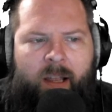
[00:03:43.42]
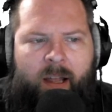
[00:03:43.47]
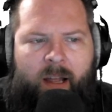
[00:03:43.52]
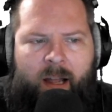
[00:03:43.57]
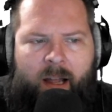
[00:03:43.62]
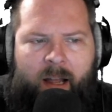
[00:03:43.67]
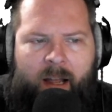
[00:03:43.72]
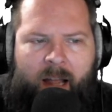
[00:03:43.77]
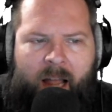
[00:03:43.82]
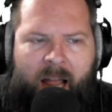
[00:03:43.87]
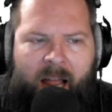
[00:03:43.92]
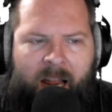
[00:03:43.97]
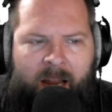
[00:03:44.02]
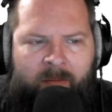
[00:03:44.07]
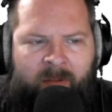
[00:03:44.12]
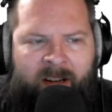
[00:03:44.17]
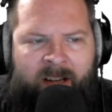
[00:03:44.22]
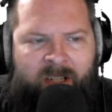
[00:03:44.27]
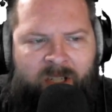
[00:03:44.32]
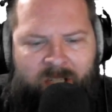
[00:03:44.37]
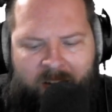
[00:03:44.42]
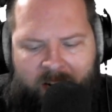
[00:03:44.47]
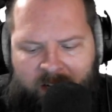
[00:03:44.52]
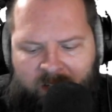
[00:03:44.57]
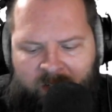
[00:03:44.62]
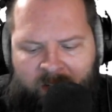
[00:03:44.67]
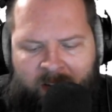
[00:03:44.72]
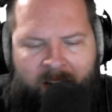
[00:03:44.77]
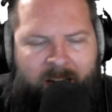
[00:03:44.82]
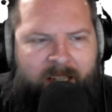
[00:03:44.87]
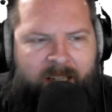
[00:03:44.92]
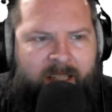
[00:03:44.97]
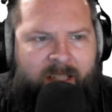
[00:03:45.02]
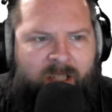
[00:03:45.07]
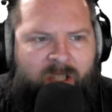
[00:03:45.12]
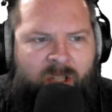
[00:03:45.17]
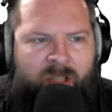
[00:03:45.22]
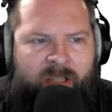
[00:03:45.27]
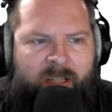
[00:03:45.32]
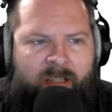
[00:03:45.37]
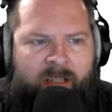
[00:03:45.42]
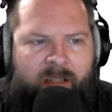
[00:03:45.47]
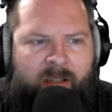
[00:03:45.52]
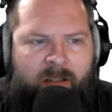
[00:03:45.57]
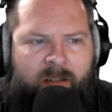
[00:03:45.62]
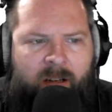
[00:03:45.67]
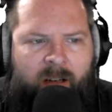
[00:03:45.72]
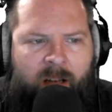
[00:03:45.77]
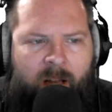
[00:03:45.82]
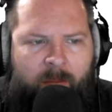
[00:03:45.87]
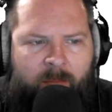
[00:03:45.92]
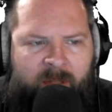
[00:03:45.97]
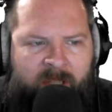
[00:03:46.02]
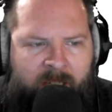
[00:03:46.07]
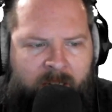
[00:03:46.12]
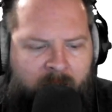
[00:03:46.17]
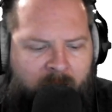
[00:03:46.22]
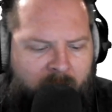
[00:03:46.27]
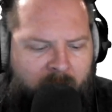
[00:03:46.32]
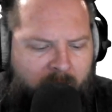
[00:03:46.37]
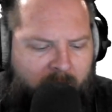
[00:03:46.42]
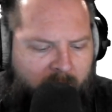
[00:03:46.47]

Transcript: I'm gonna change that because it's just a little clumsy